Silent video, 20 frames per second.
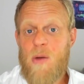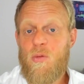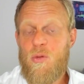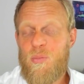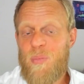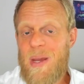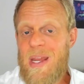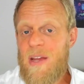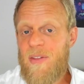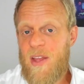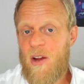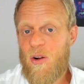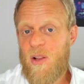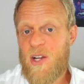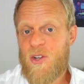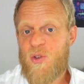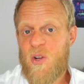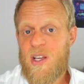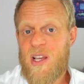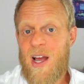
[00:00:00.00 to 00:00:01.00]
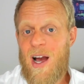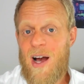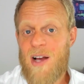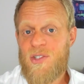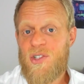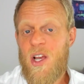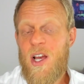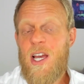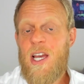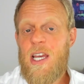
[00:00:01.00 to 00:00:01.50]
It would be in their electric
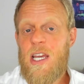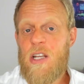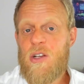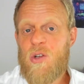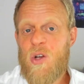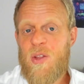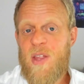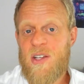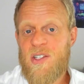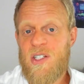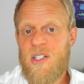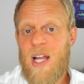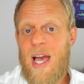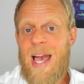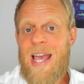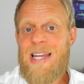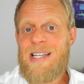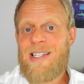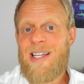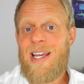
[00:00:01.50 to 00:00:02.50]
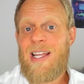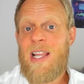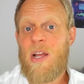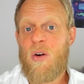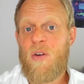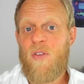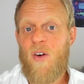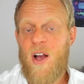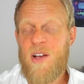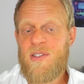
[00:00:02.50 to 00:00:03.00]
cars in two thousand eighteen. They
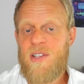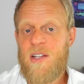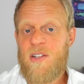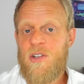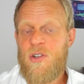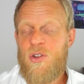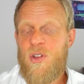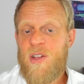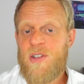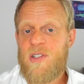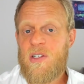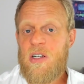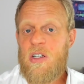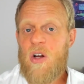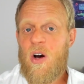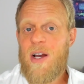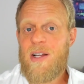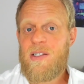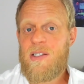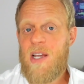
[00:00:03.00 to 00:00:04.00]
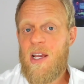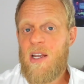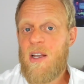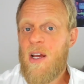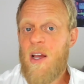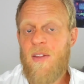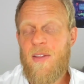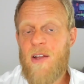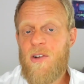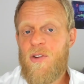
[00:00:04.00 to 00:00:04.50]
revised that to two thousand nineteen,
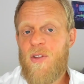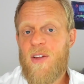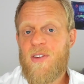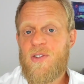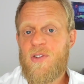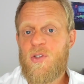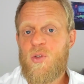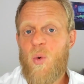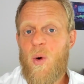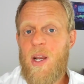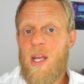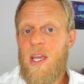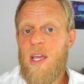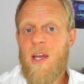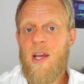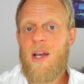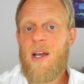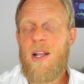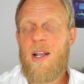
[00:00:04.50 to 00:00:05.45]
then two thousand twenty.